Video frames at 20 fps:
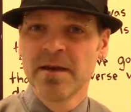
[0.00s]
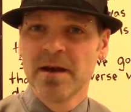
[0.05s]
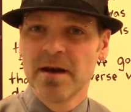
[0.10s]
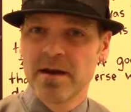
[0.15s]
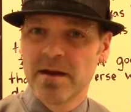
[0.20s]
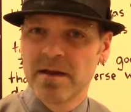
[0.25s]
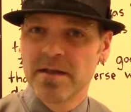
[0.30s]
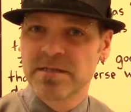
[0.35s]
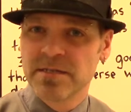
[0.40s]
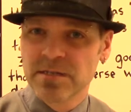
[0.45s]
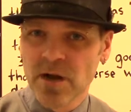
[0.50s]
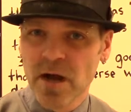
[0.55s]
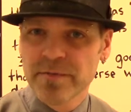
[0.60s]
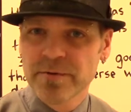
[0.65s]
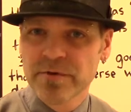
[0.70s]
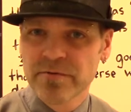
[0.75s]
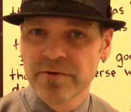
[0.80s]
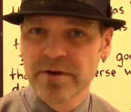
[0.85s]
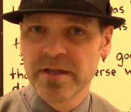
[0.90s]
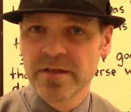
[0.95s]
an
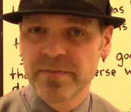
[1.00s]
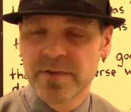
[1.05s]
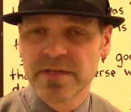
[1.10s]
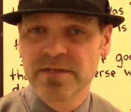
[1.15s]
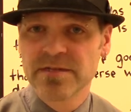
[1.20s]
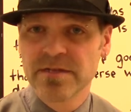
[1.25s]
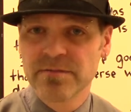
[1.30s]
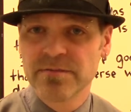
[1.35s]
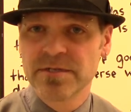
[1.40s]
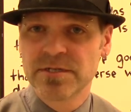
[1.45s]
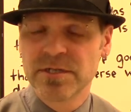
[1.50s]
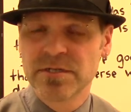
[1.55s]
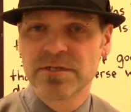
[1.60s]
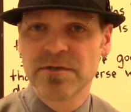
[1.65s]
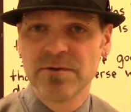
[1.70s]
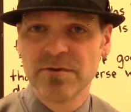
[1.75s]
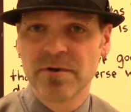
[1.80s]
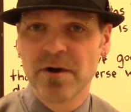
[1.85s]
optional reading because it was just too